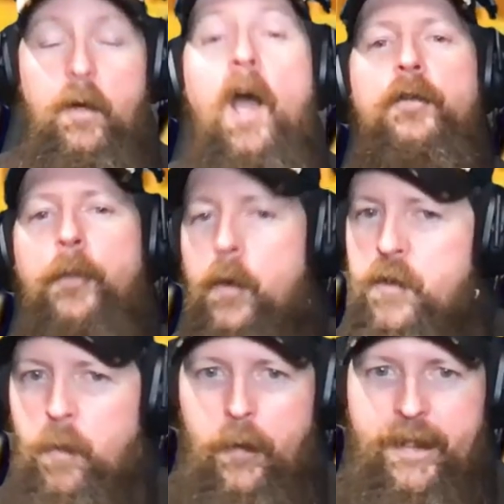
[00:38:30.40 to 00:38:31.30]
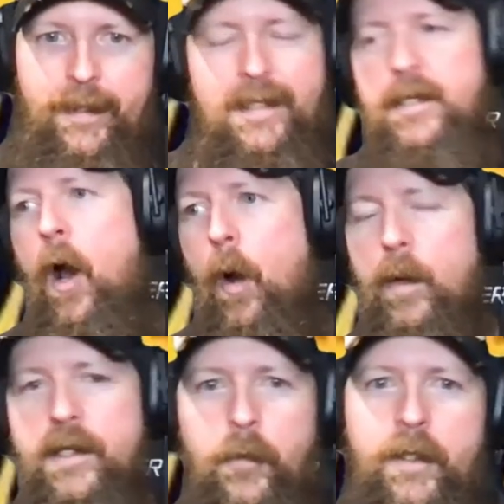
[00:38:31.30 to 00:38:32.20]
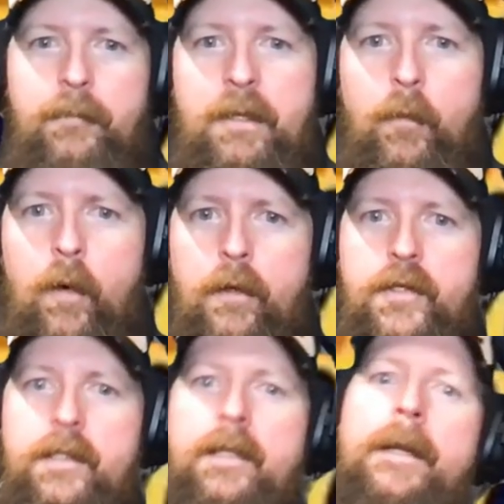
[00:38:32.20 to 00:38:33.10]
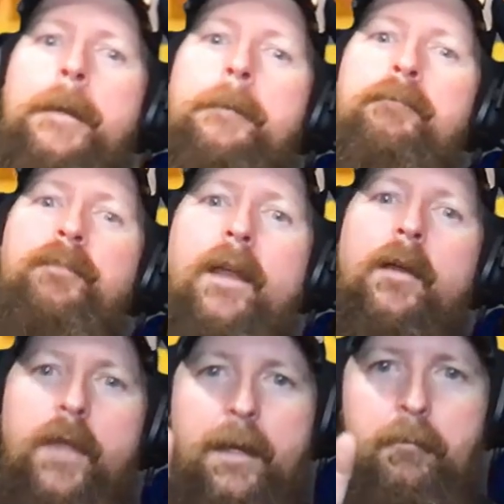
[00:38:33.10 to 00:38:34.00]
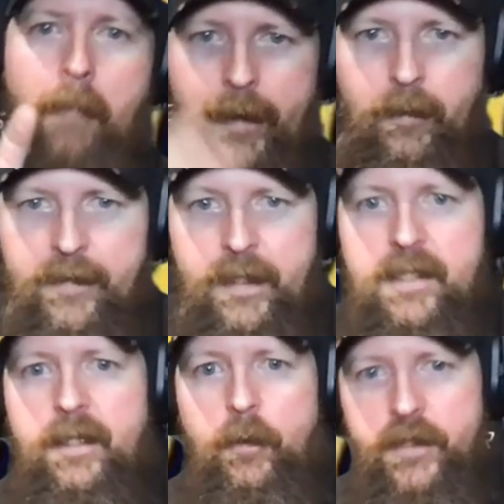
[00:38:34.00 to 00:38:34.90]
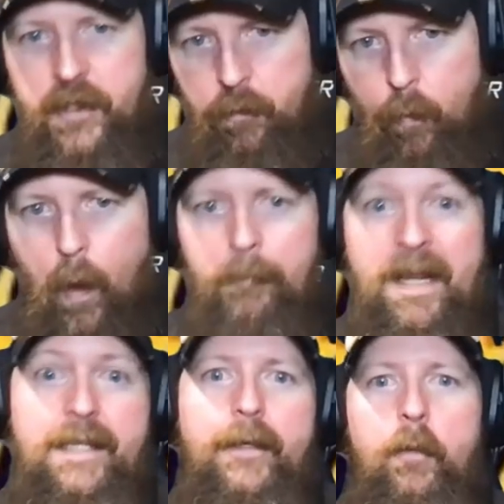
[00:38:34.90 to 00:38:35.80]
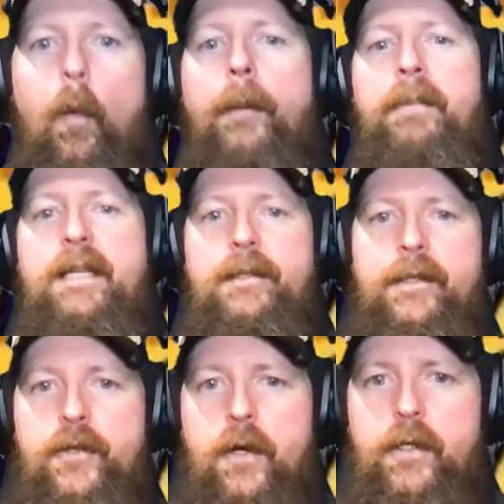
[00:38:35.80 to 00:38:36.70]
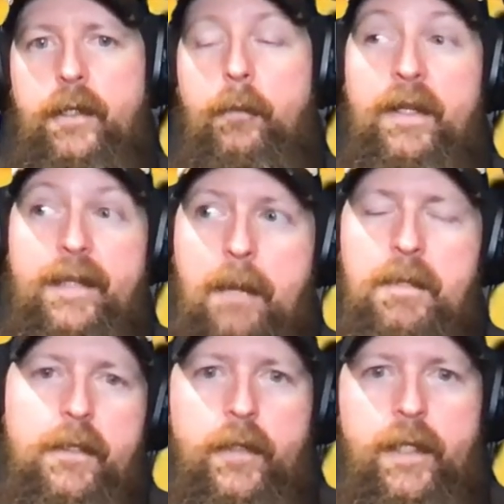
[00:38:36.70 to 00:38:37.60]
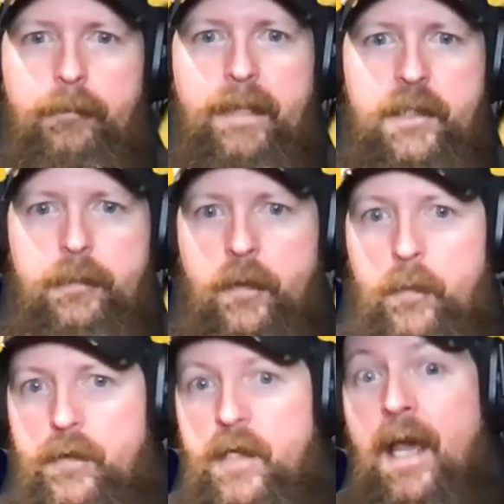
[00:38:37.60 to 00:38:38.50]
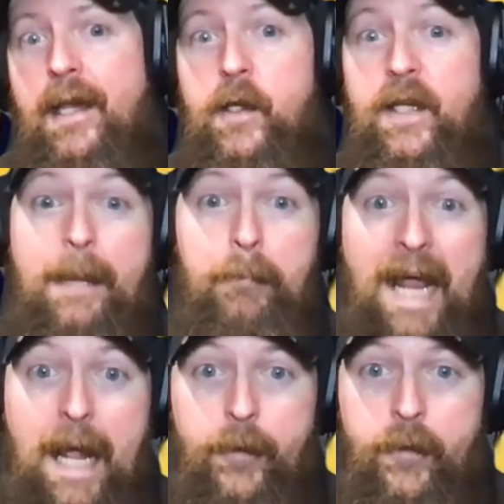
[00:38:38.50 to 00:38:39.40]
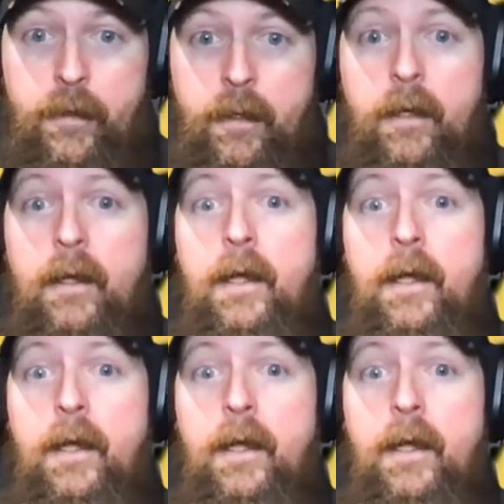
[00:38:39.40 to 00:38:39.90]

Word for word: steel. Forge welding is always going to be worse than monolithic steel, which is basically one piece construction. And with Damascus steel, you get the best of both worlds. You get that pattern